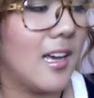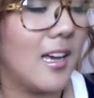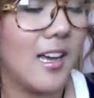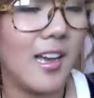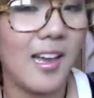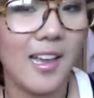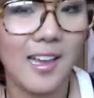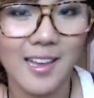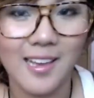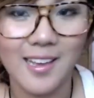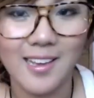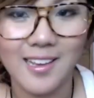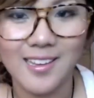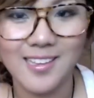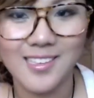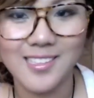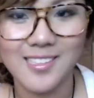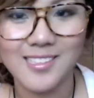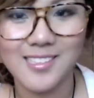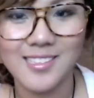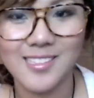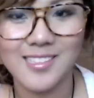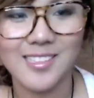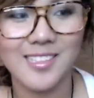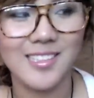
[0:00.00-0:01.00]

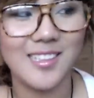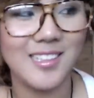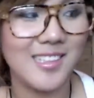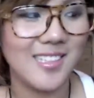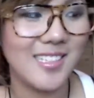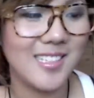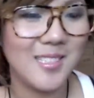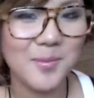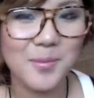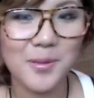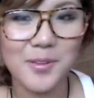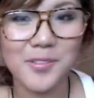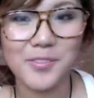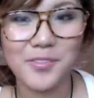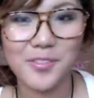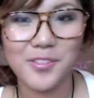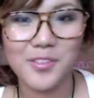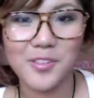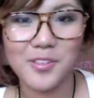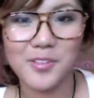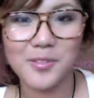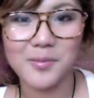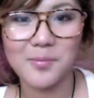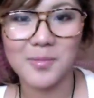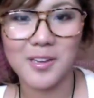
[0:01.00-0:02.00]
and this
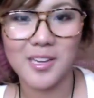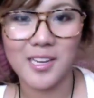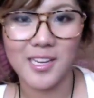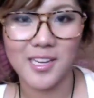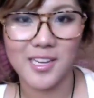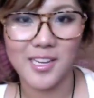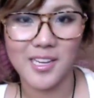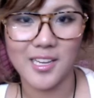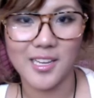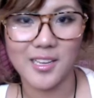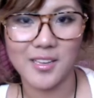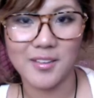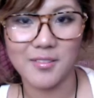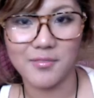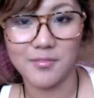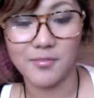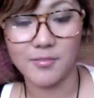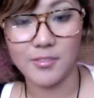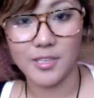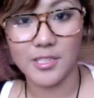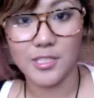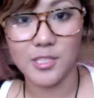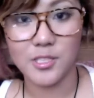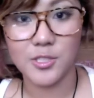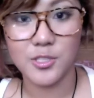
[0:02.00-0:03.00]
perfume I am
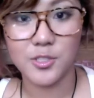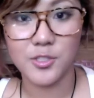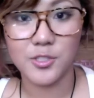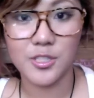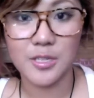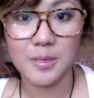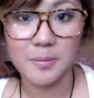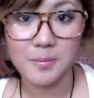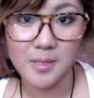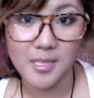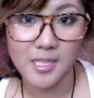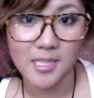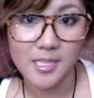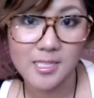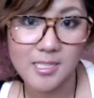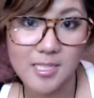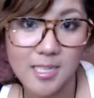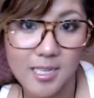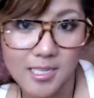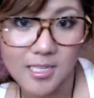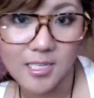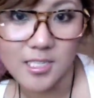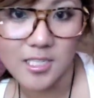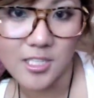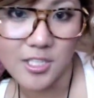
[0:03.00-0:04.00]
extremely
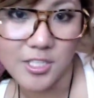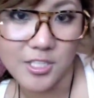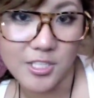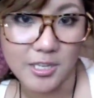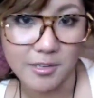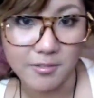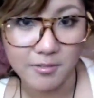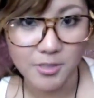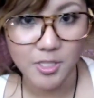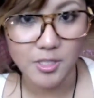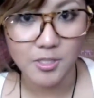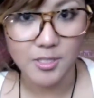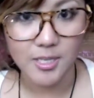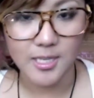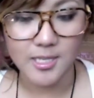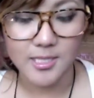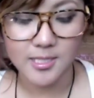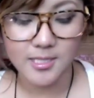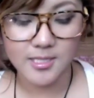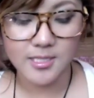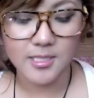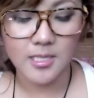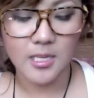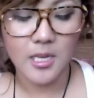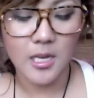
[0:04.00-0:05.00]
excited to share with you
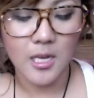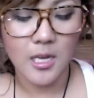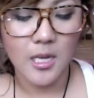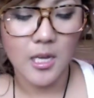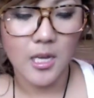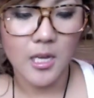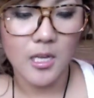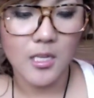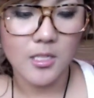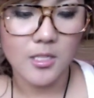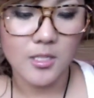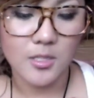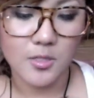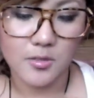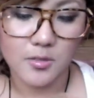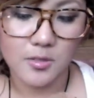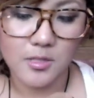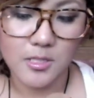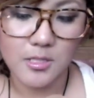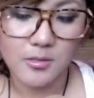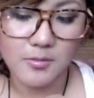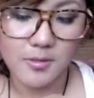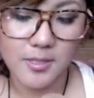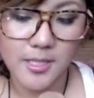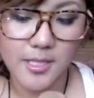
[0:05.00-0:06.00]
guys. So
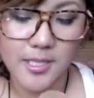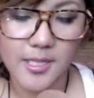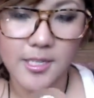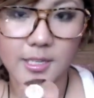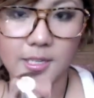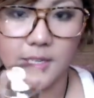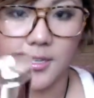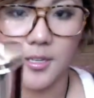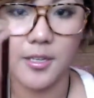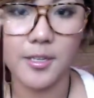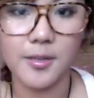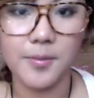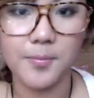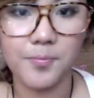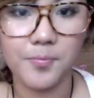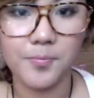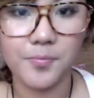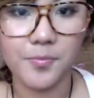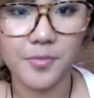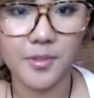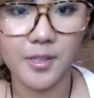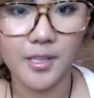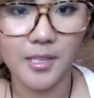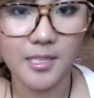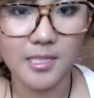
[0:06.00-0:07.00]
this right here
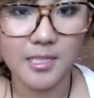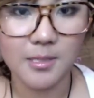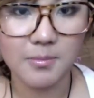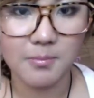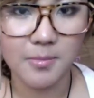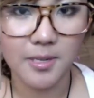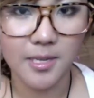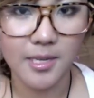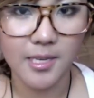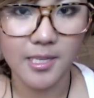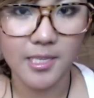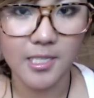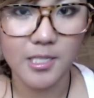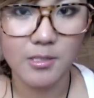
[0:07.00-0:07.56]
is my